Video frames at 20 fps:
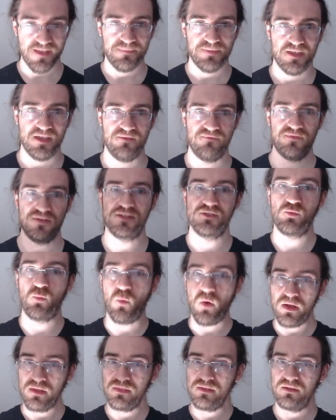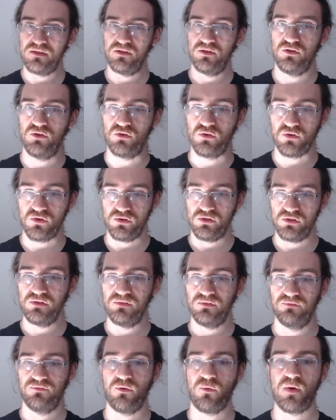If it's 1, you're good,
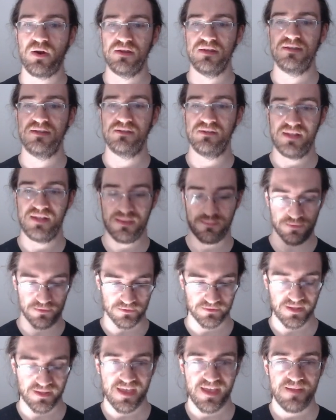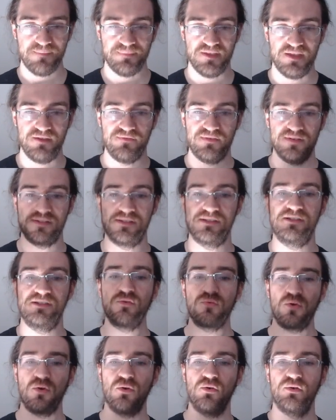forwarding is enabled. If it's
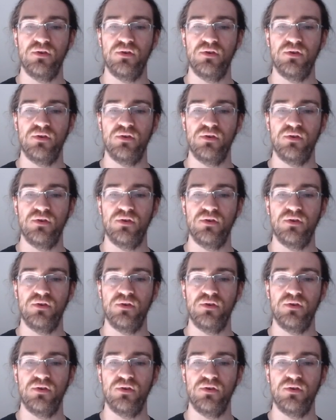0,